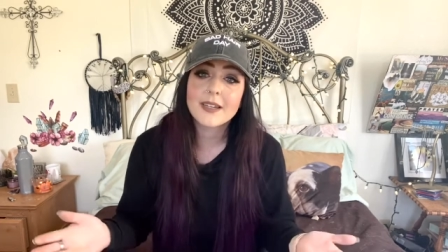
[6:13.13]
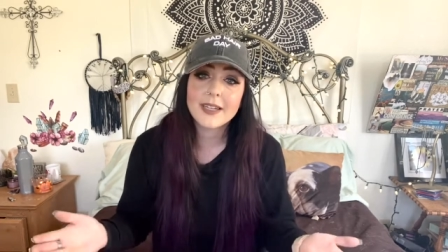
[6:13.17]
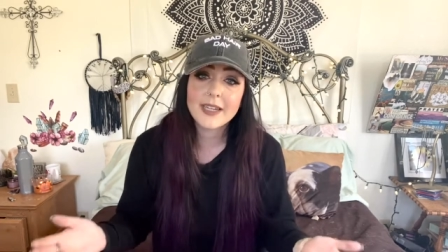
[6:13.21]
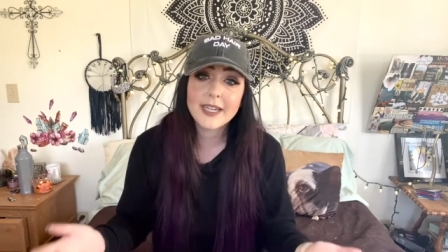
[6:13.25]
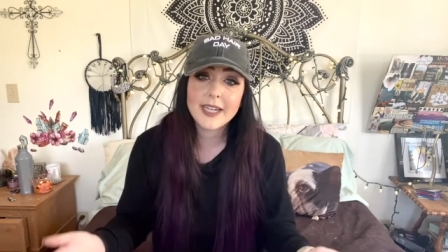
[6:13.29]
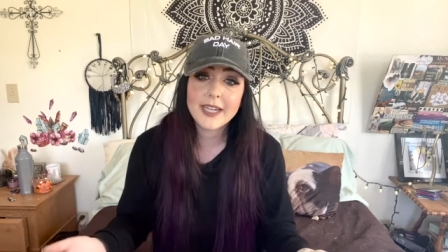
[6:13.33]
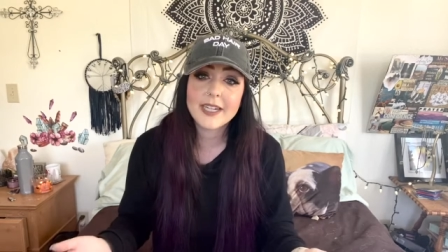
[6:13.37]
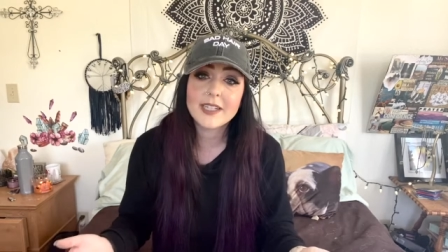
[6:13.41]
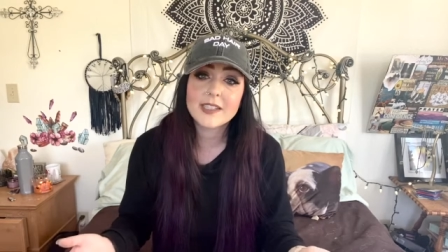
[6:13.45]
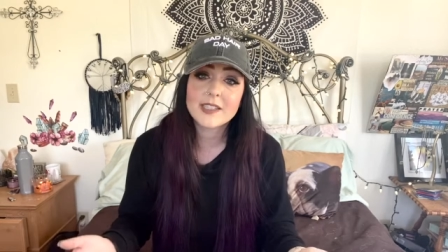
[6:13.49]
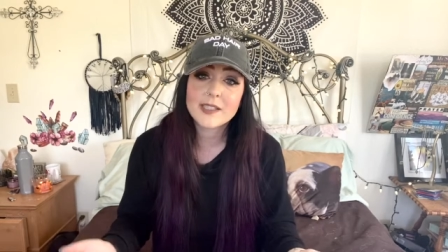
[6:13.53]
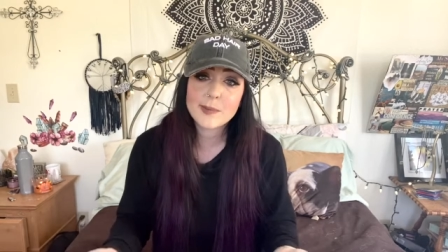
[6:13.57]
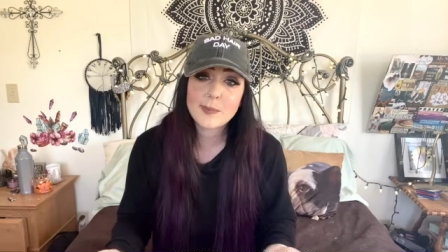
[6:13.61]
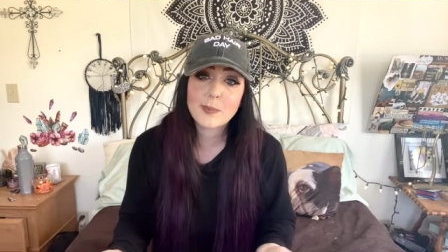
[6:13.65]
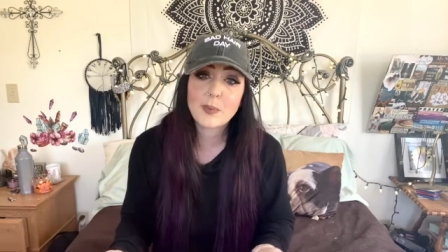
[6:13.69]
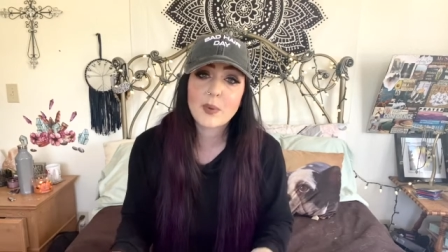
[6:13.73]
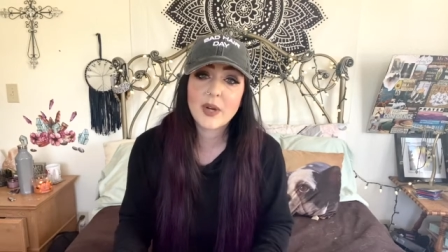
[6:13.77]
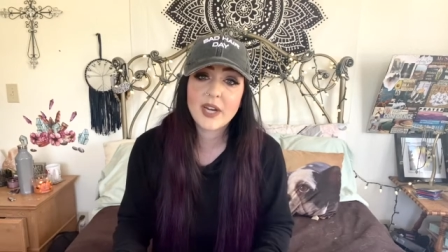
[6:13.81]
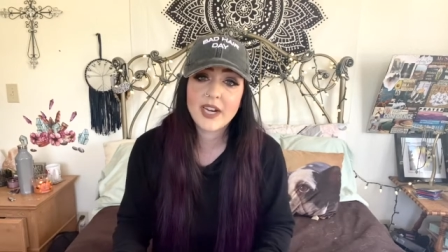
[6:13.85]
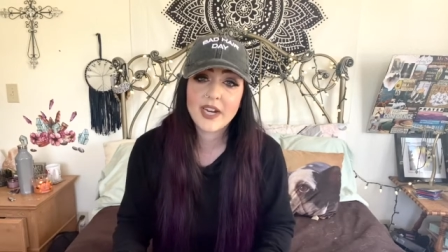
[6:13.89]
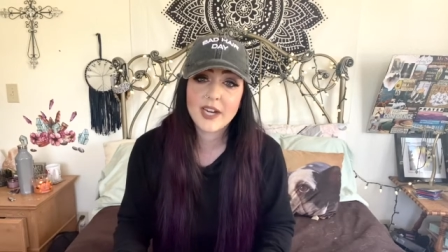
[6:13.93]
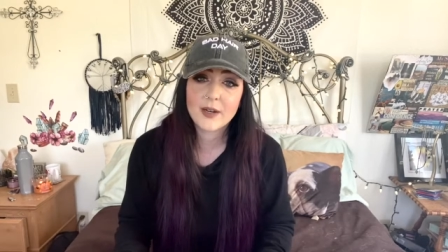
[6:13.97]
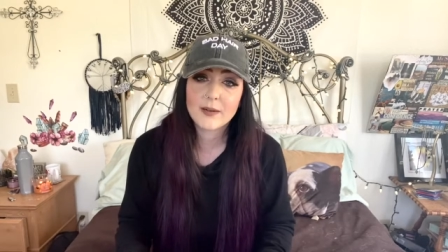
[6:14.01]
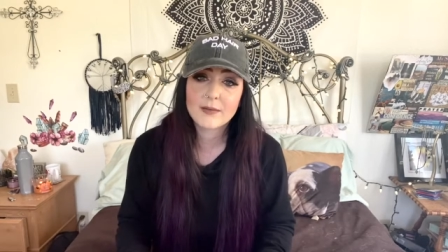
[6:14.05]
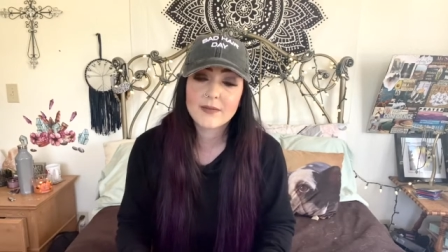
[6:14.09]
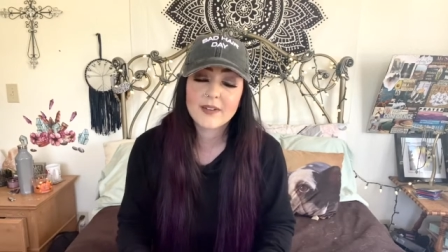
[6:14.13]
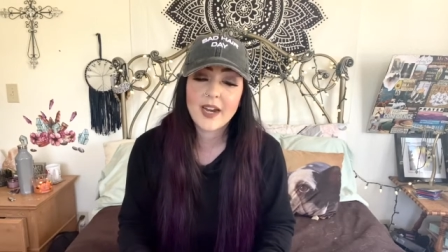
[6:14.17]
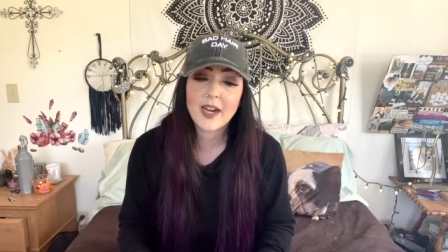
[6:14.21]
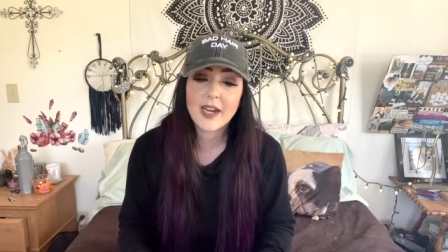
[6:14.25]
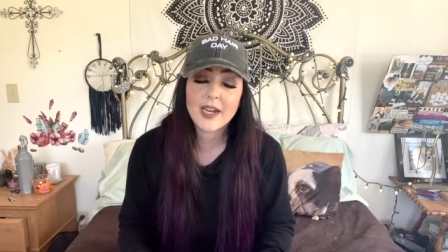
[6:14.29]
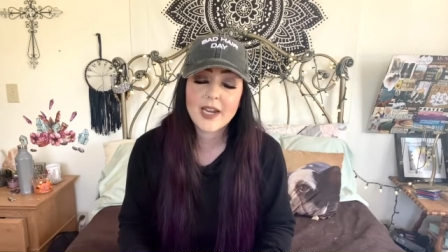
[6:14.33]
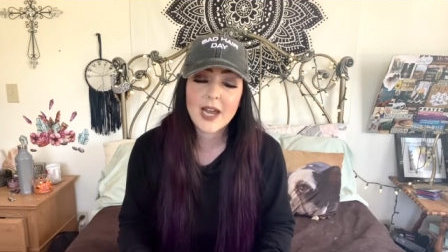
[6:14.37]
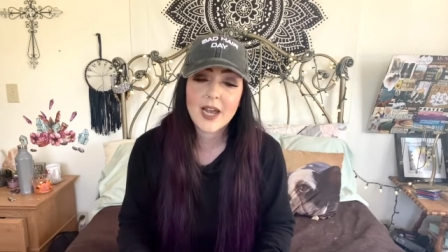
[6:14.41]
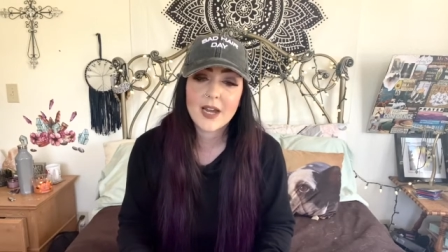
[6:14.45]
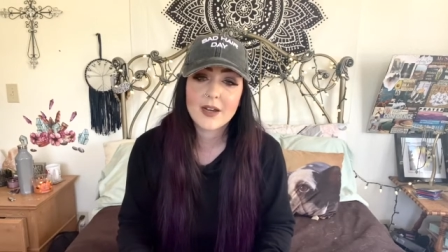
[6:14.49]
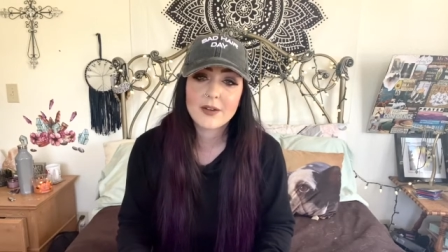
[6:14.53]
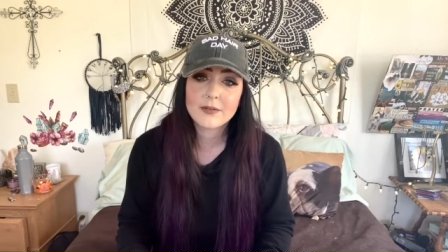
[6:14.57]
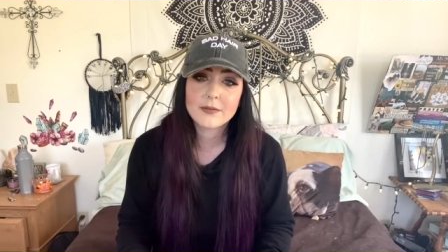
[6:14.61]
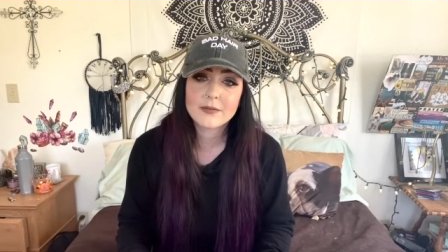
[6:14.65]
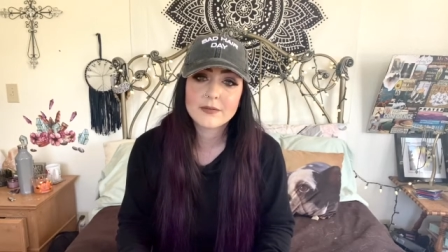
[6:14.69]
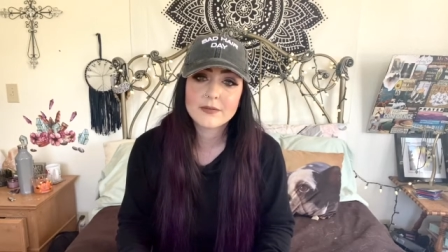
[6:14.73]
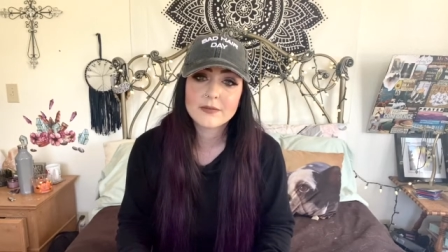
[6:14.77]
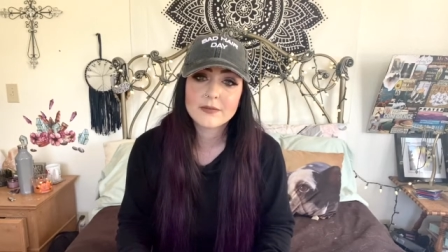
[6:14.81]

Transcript: needs prayer right now.